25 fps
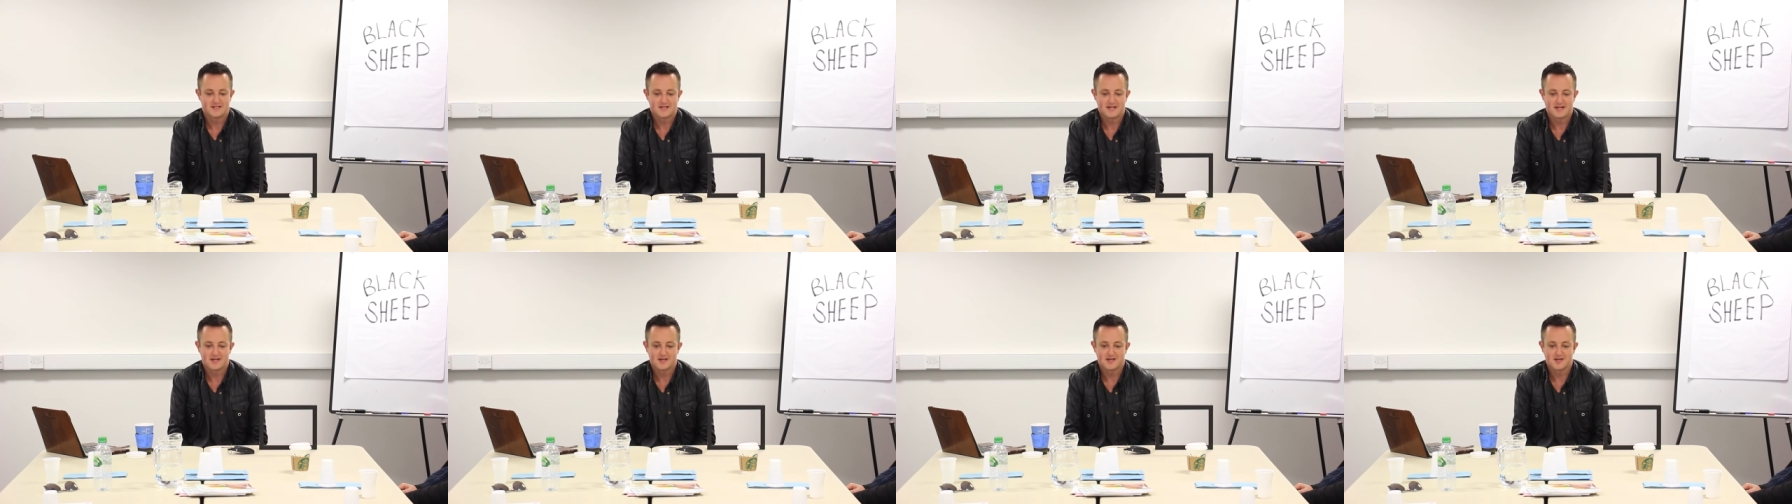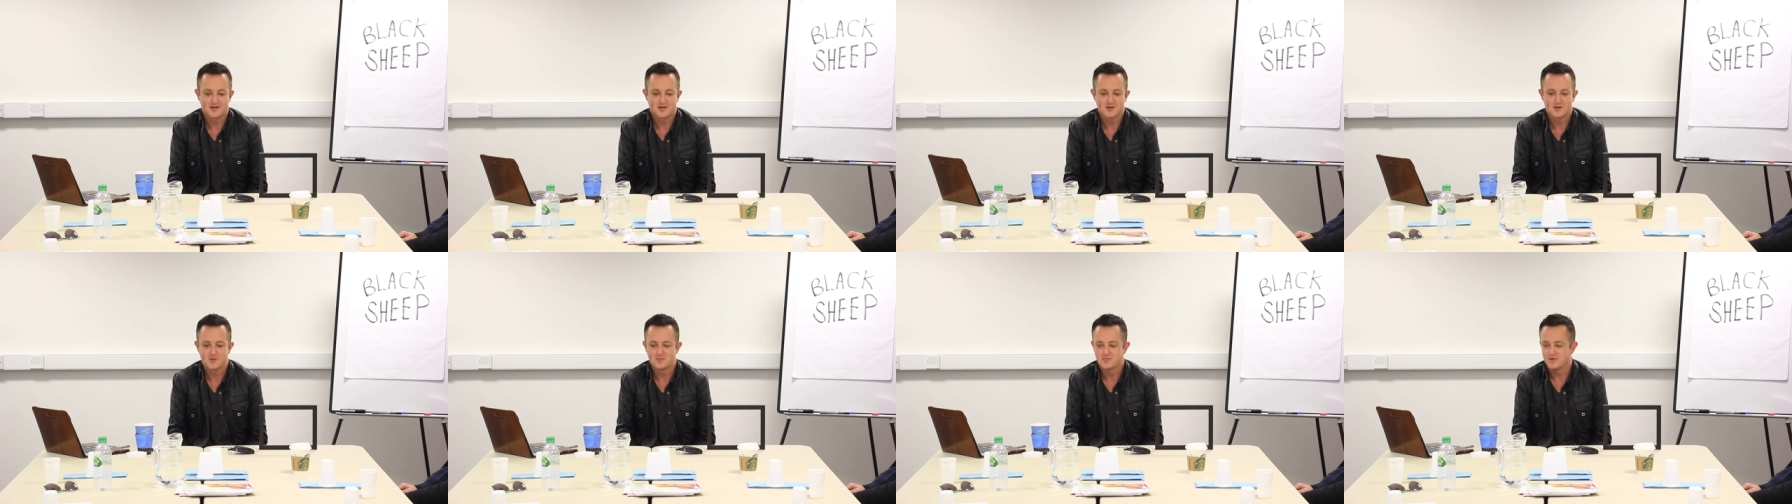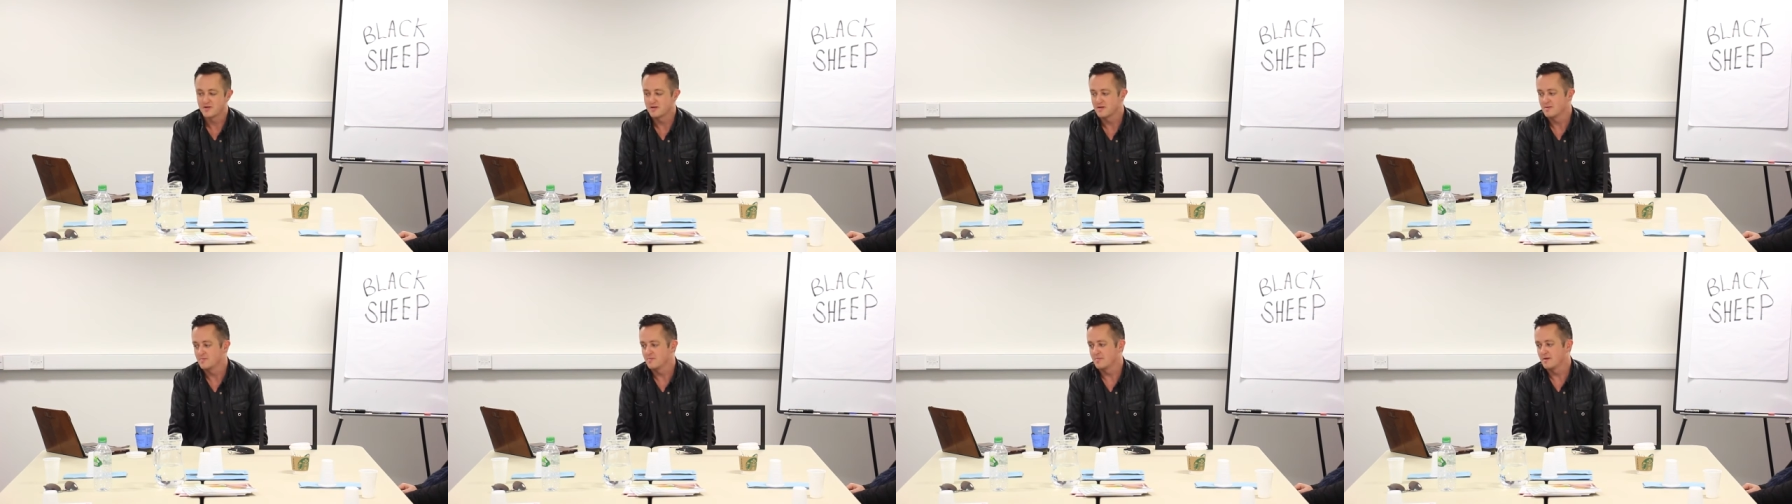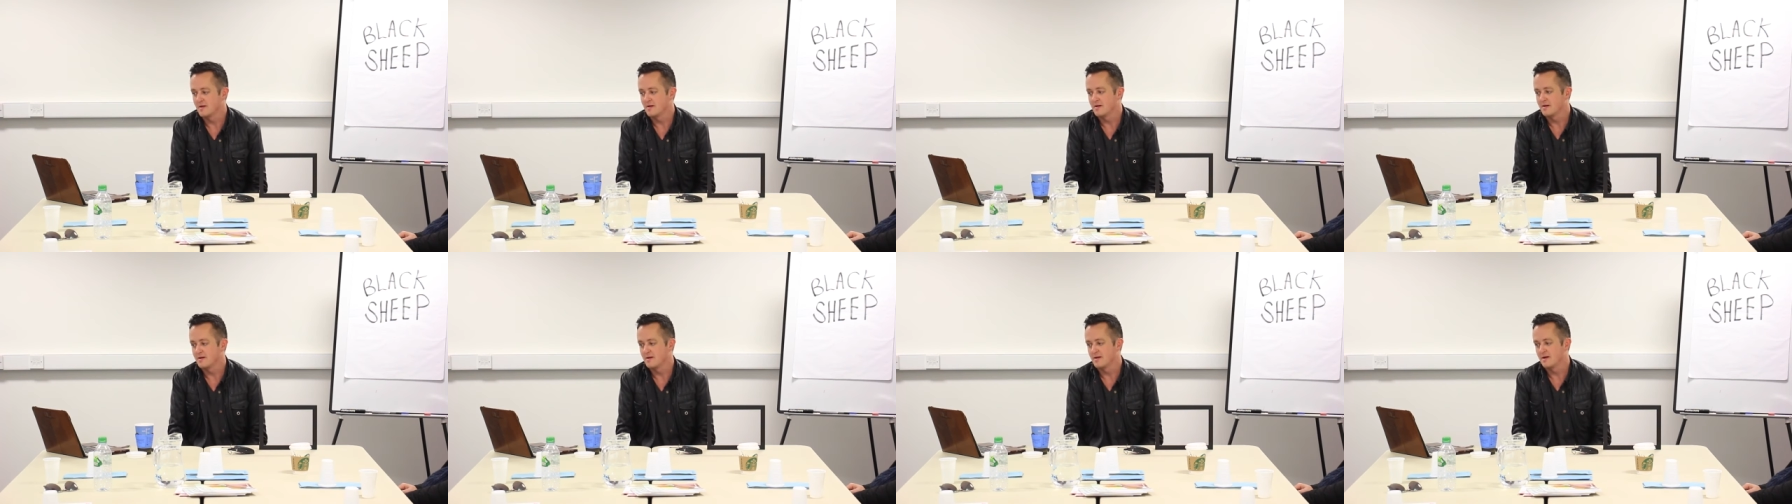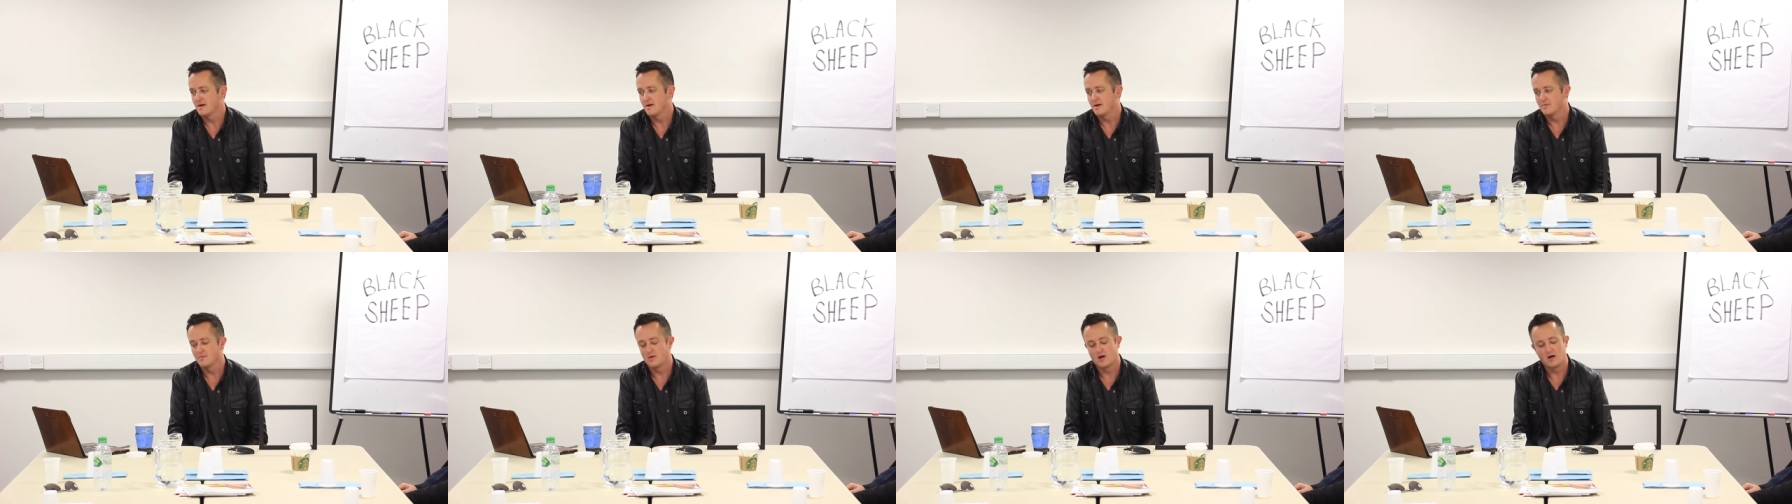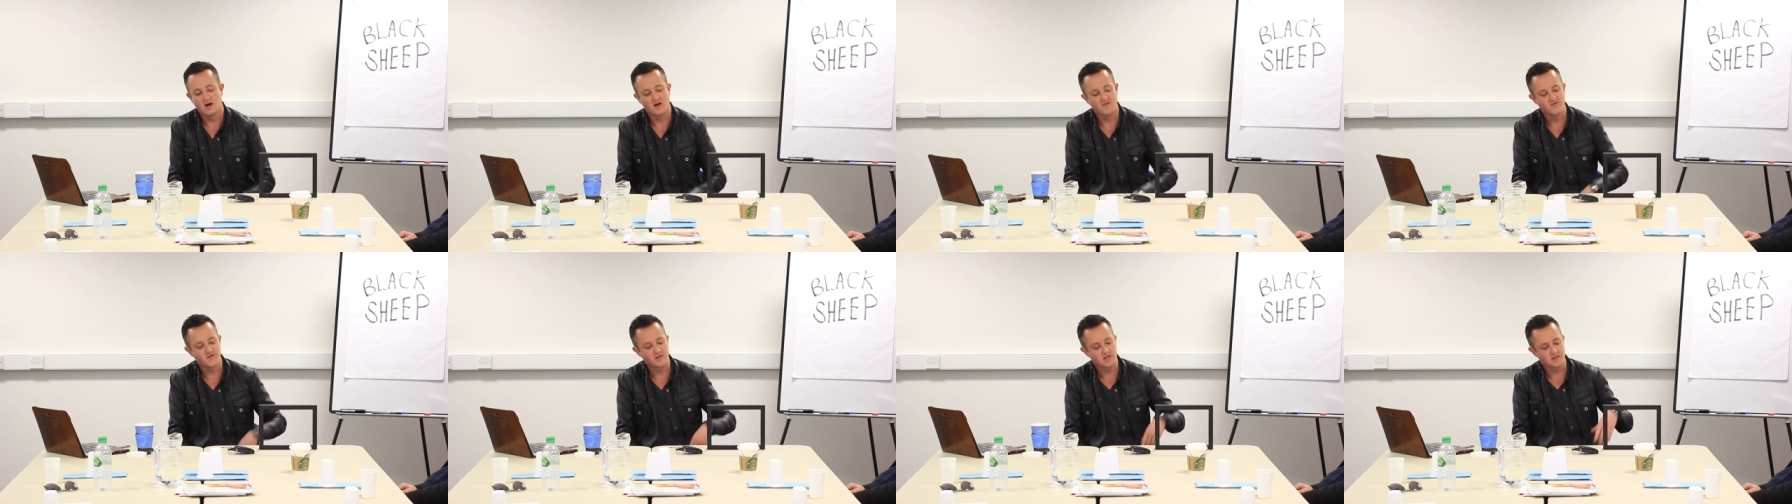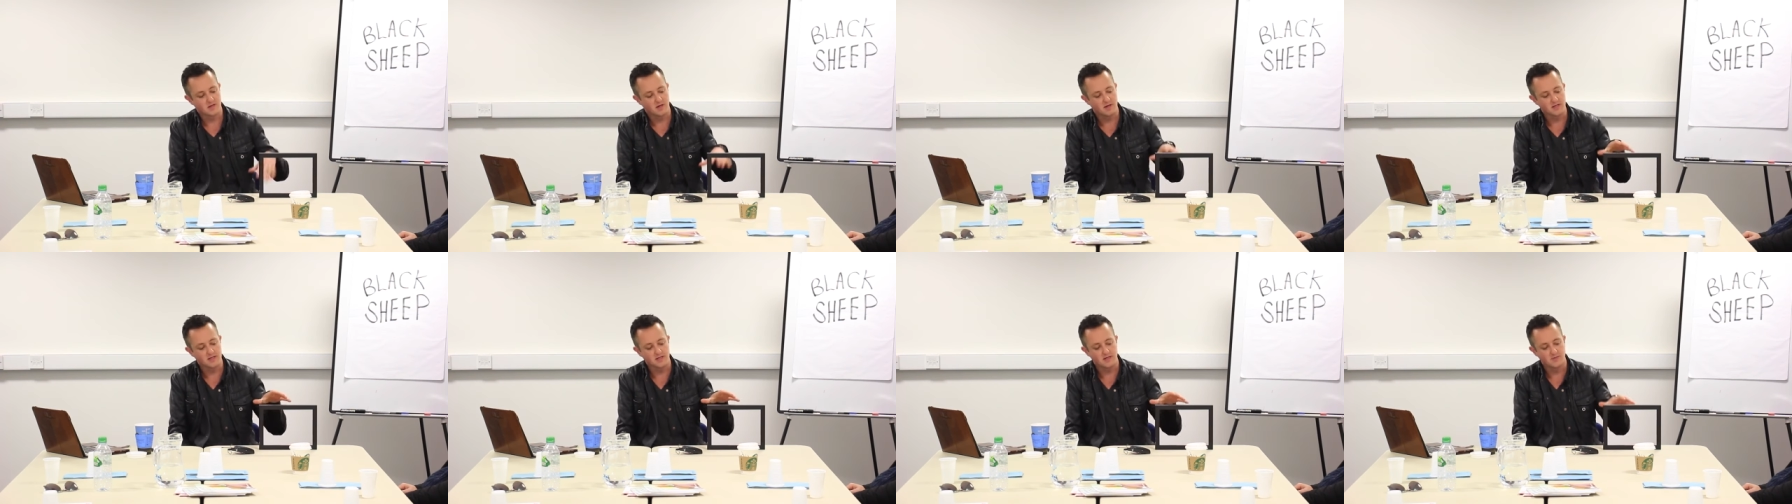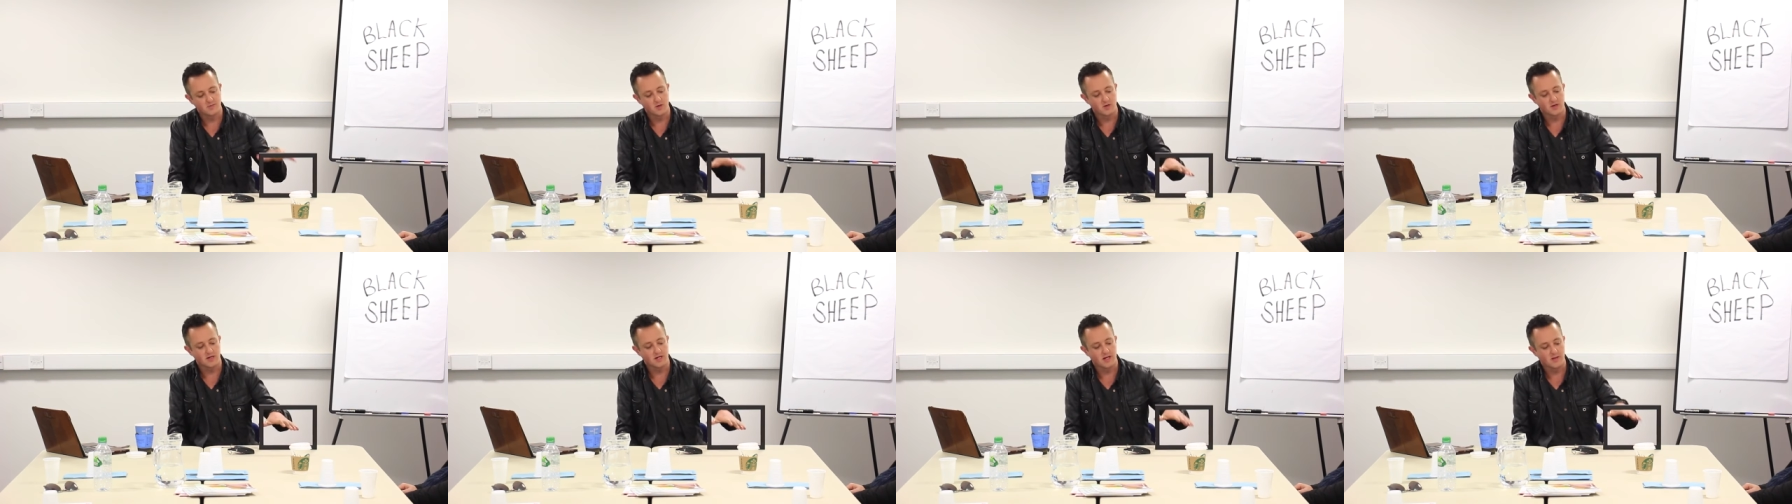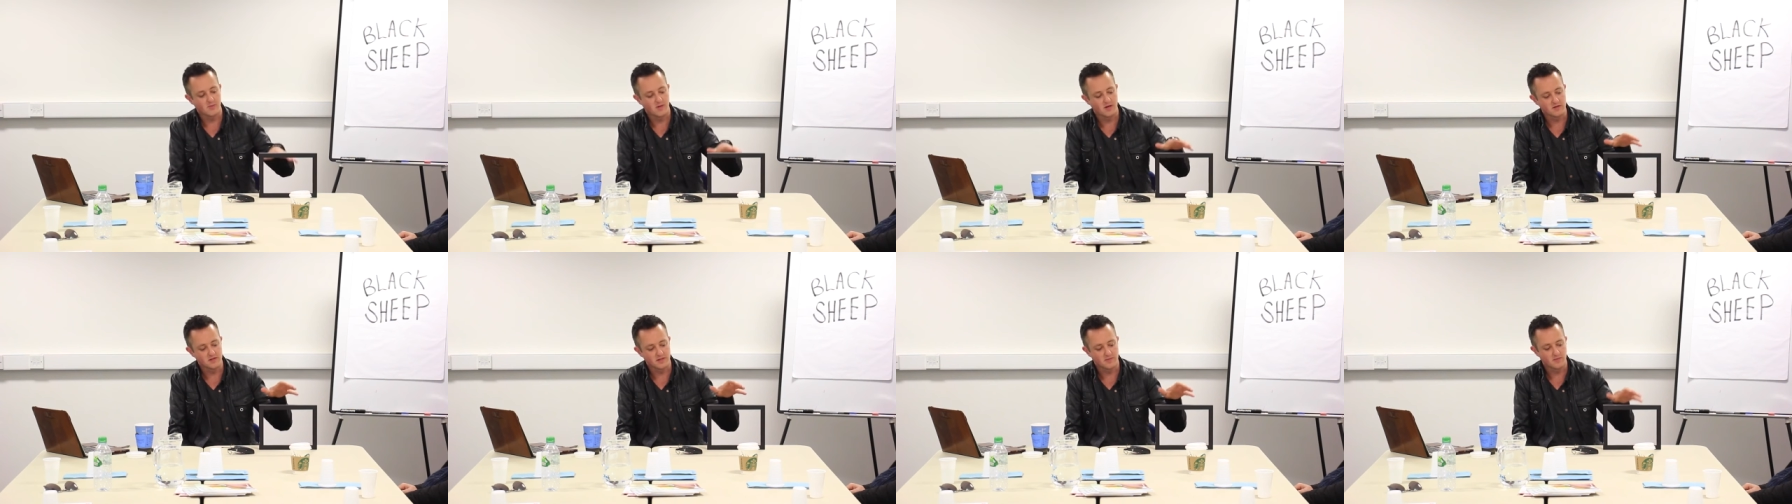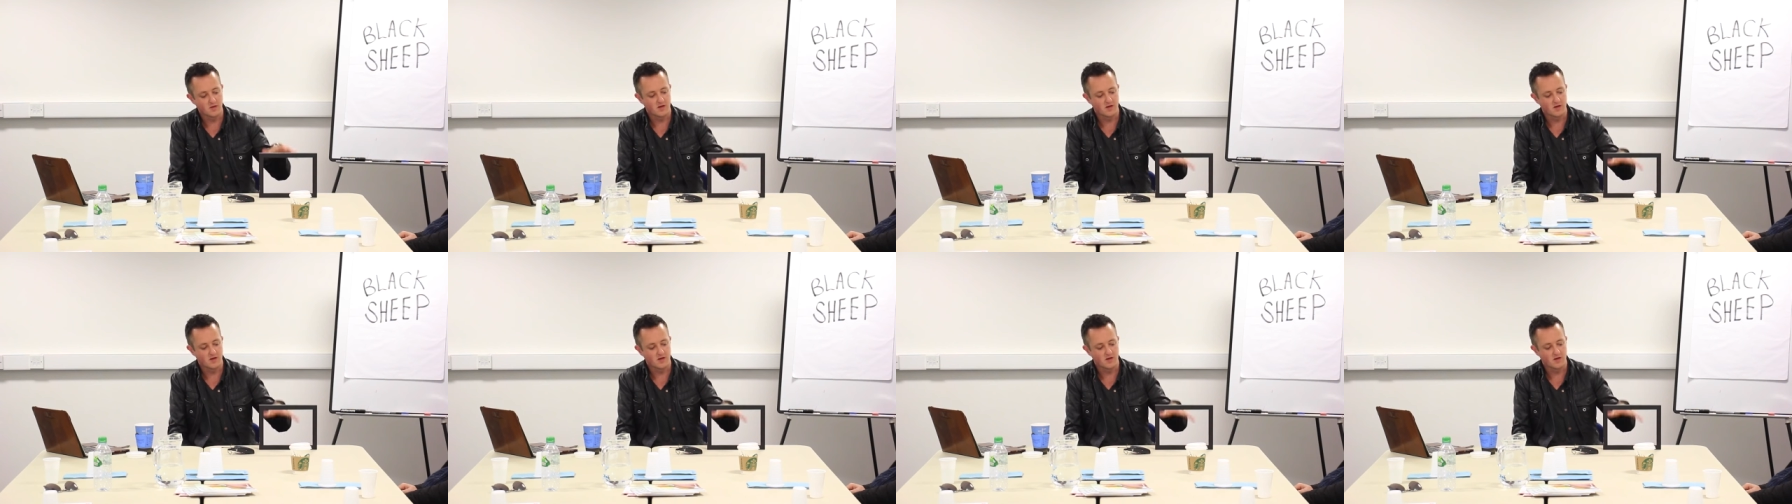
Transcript: getting a girl pregnant. But um, I've decided I'm not going to get married,